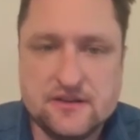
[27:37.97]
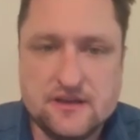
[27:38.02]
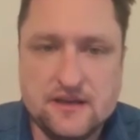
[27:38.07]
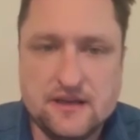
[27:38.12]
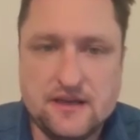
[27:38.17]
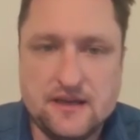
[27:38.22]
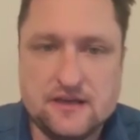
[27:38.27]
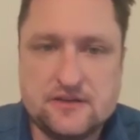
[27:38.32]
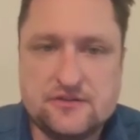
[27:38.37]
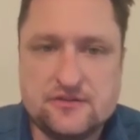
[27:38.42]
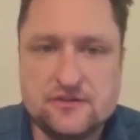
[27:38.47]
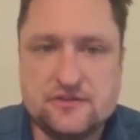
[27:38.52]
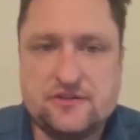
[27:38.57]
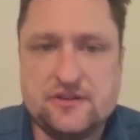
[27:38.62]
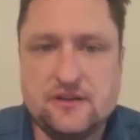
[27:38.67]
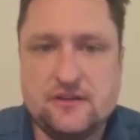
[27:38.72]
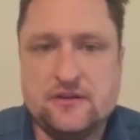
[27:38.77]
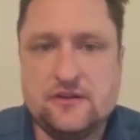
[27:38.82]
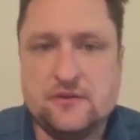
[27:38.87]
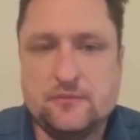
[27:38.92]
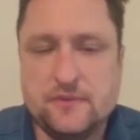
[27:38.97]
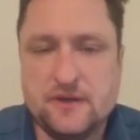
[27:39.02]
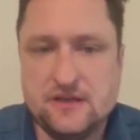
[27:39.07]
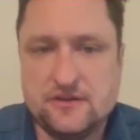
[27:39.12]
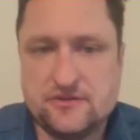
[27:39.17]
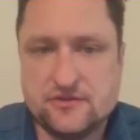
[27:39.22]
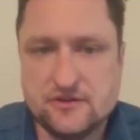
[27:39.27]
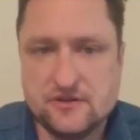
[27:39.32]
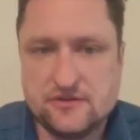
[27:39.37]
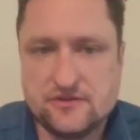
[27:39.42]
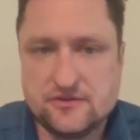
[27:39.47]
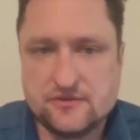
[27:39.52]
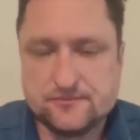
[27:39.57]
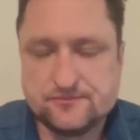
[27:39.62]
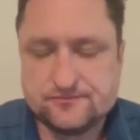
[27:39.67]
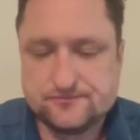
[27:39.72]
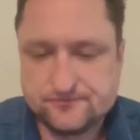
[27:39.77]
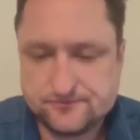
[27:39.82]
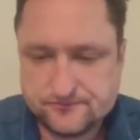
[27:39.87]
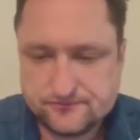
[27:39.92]
Extracellular matrix,
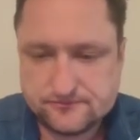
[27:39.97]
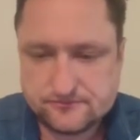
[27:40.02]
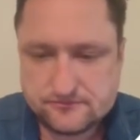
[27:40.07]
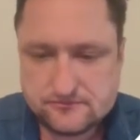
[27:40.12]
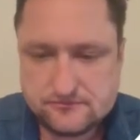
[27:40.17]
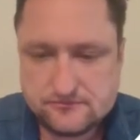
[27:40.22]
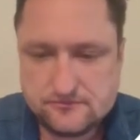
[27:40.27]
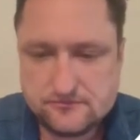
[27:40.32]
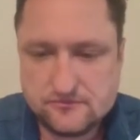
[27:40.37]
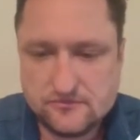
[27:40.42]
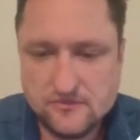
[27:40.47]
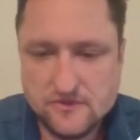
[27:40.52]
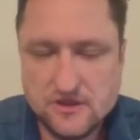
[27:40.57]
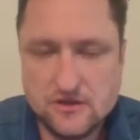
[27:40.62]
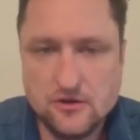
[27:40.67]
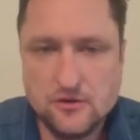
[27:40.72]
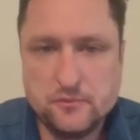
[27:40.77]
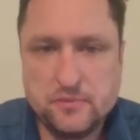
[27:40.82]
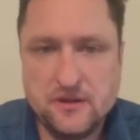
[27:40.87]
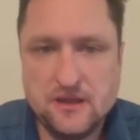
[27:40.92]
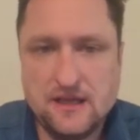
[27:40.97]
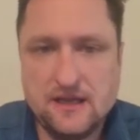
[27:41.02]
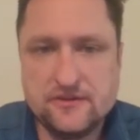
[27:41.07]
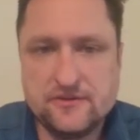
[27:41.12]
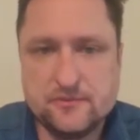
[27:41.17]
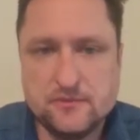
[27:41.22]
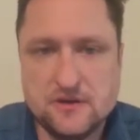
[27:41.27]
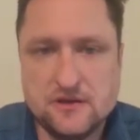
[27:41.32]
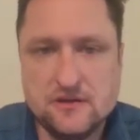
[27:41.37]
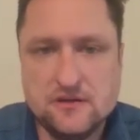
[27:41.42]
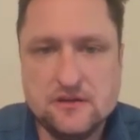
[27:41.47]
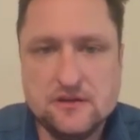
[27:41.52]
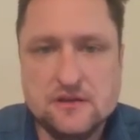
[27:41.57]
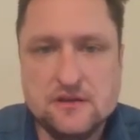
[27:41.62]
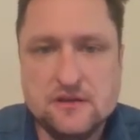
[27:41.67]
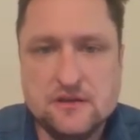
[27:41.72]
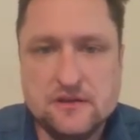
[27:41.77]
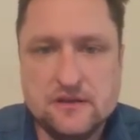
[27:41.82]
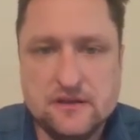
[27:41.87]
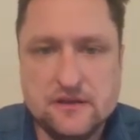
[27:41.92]
called plasma,
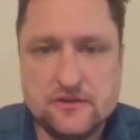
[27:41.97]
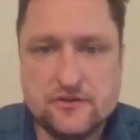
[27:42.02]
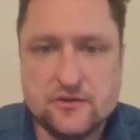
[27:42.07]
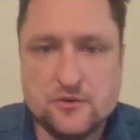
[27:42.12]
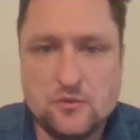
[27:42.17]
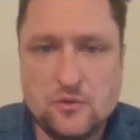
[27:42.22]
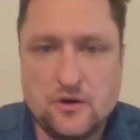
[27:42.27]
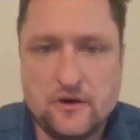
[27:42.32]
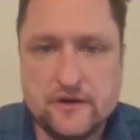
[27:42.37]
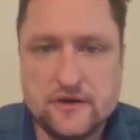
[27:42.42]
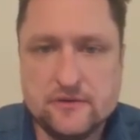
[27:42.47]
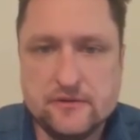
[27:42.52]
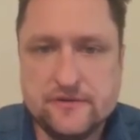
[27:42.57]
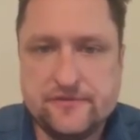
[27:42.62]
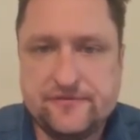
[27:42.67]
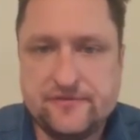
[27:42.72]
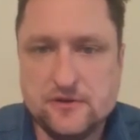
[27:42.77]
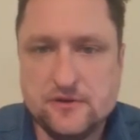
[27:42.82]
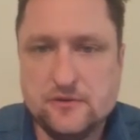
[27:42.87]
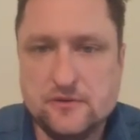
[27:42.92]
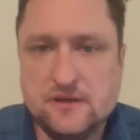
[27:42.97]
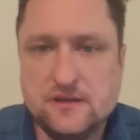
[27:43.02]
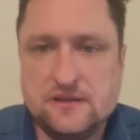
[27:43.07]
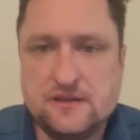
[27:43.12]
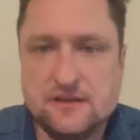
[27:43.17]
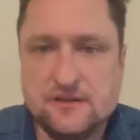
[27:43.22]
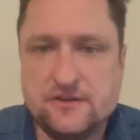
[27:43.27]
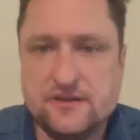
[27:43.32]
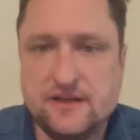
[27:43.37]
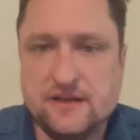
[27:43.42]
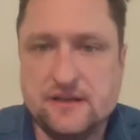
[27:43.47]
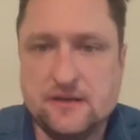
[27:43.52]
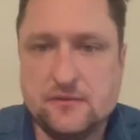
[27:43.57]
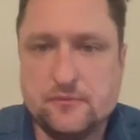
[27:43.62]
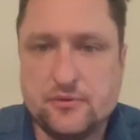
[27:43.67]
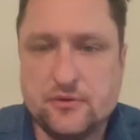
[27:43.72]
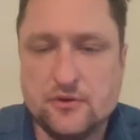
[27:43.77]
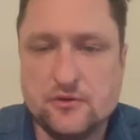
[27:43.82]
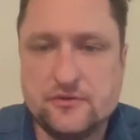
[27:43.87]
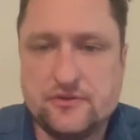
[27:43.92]
is a watery fluid containing
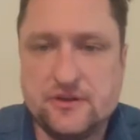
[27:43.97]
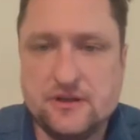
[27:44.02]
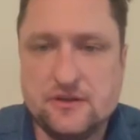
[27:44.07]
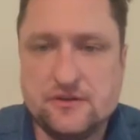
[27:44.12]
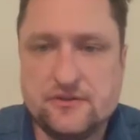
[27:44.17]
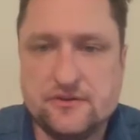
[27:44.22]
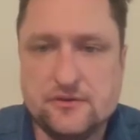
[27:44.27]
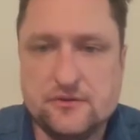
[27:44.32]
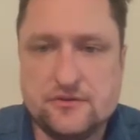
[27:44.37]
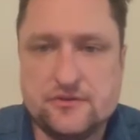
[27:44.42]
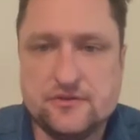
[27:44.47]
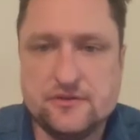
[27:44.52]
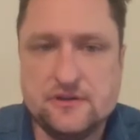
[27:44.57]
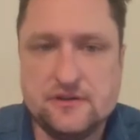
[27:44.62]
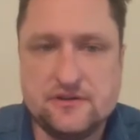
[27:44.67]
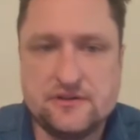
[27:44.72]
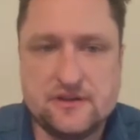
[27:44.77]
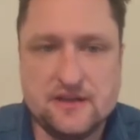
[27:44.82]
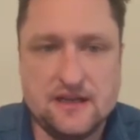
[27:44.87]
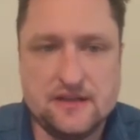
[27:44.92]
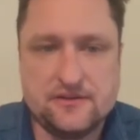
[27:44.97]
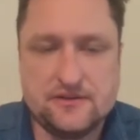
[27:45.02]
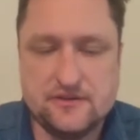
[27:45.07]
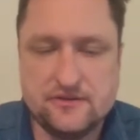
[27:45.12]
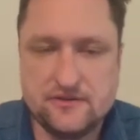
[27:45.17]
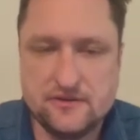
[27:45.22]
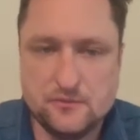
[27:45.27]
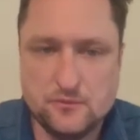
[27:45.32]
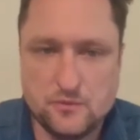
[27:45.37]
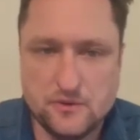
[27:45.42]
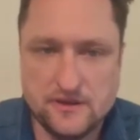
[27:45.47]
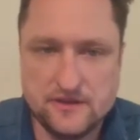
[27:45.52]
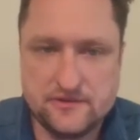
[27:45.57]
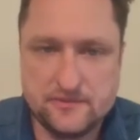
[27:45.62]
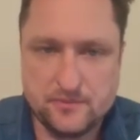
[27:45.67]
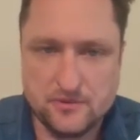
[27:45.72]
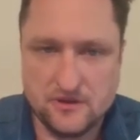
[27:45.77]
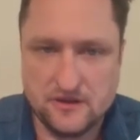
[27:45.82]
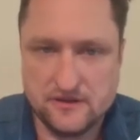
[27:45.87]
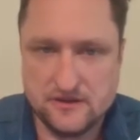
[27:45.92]
proteins, nutrients, gases, and
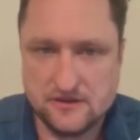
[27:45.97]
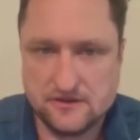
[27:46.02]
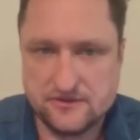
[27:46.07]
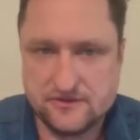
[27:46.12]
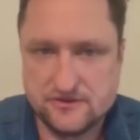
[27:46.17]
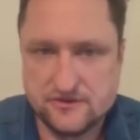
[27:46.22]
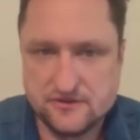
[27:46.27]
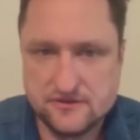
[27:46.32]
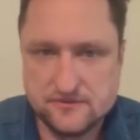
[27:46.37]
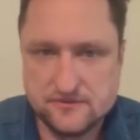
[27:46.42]
waste products.